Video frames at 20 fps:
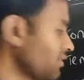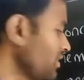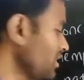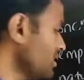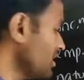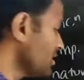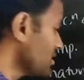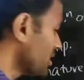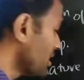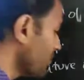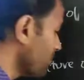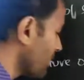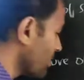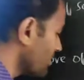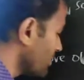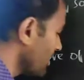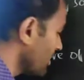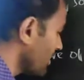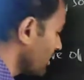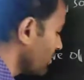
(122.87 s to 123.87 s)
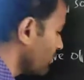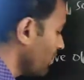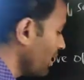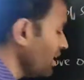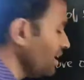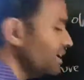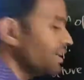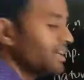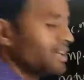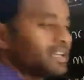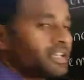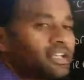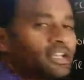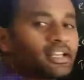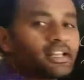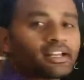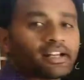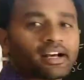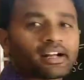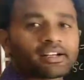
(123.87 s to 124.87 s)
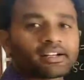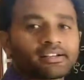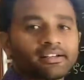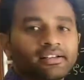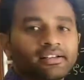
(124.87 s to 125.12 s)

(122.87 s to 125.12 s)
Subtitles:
which is represented by E naught.